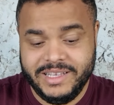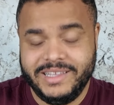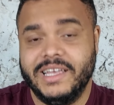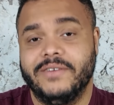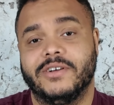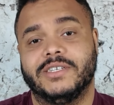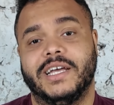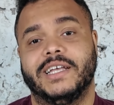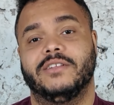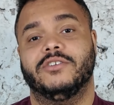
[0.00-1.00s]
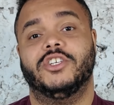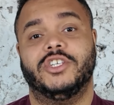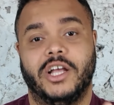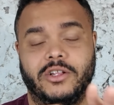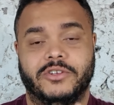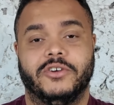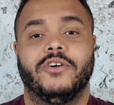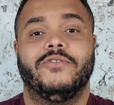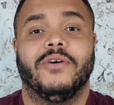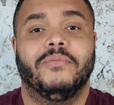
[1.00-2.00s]
need to give our settlers
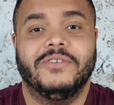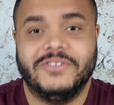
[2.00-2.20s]
shelter from the